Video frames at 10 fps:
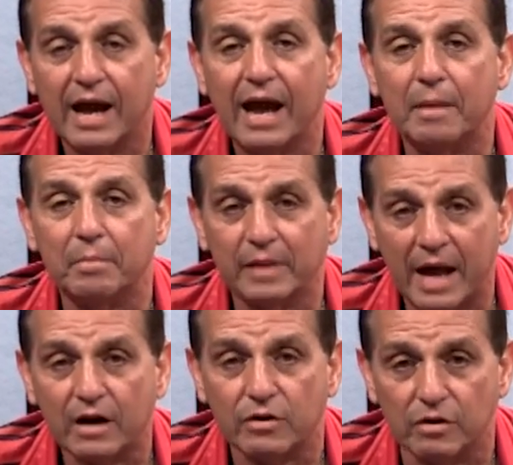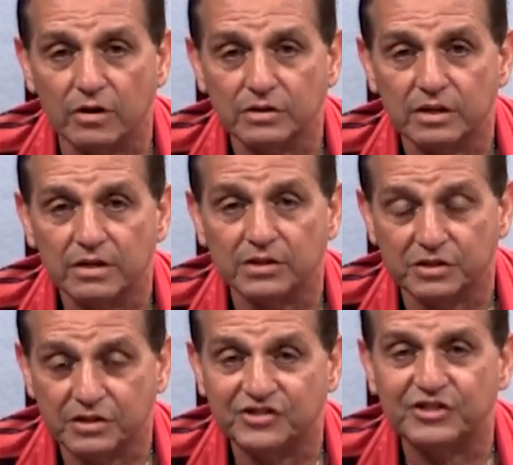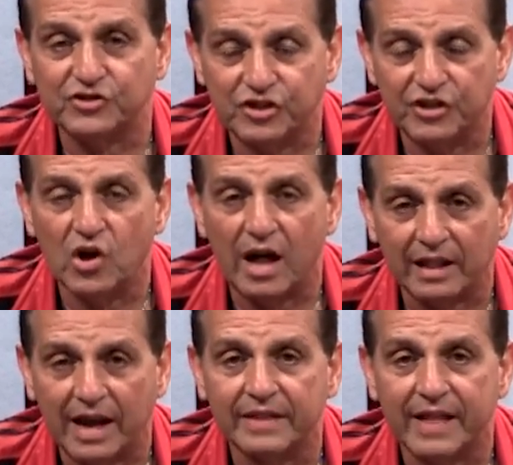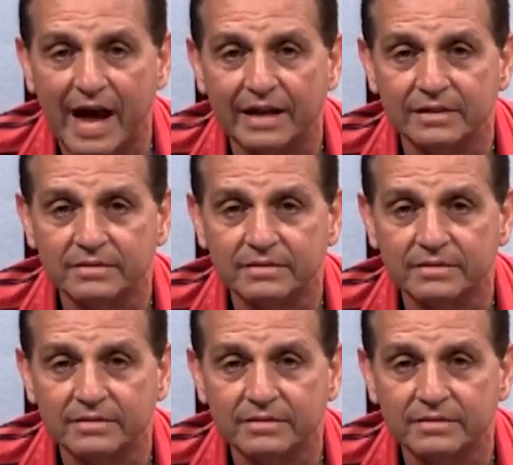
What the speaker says: And black girls, the sisters, did not like that.